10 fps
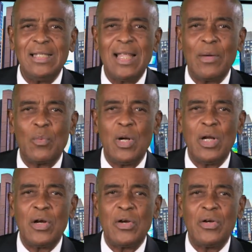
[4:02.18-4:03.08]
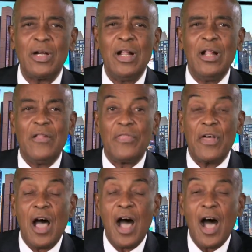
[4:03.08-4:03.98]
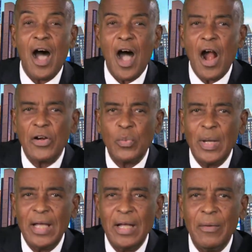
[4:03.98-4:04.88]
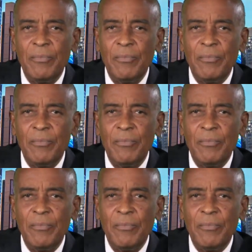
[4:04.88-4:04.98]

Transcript: that were learned the hard way